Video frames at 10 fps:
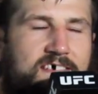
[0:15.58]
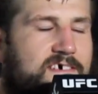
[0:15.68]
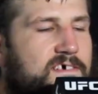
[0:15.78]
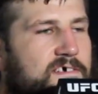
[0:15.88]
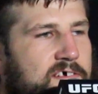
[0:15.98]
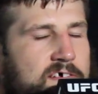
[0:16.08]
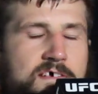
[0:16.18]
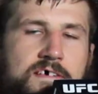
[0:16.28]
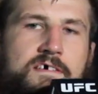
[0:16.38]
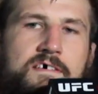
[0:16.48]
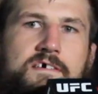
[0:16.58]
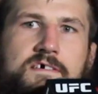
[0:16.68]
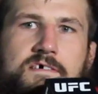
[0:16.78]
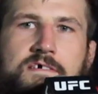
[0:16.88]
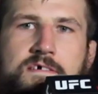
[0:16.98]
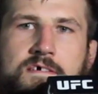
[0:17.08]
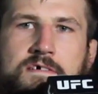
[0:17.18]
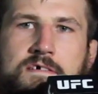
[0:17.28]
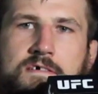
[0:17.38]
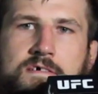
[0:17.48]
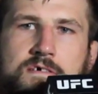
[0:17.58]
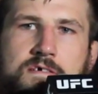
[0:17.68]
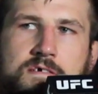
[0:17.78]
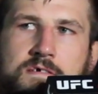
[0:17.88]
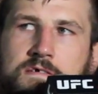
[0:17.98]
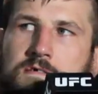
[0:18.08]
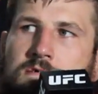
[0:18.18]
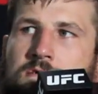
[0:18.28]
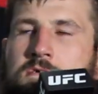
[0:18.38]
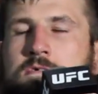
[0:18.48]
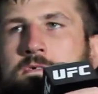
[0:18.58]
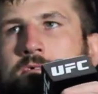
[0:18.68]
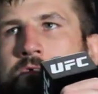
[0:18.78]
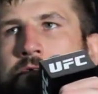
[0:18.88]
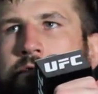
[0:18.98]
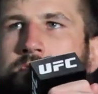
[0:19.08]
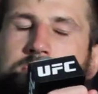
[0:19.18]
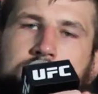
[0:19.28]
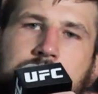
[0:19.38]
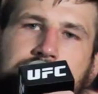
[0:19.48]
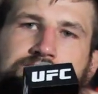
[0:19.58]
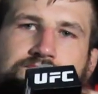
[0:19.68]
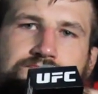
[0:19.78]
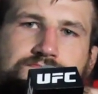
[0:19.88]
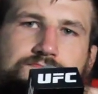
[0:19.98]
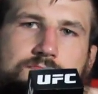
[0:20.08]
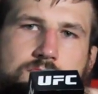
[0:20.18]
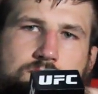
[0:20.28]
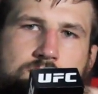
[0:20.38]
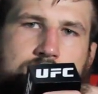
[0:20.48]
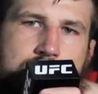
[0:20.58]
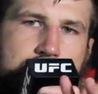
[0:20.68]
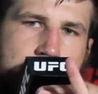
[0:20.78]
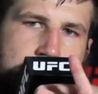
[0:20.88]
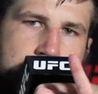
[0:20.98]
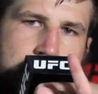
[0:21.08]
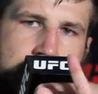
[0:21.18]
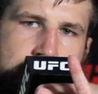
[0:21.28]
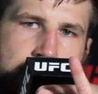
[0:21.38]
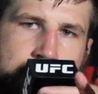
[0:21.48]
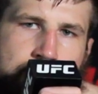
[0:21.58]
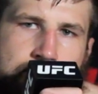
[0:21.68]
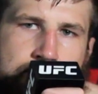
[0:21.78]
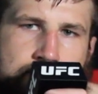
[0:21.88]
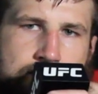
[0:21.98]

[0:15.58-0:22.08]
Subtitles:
Do you feel like when you're coming off, you know, the last few losses, and you come in and you win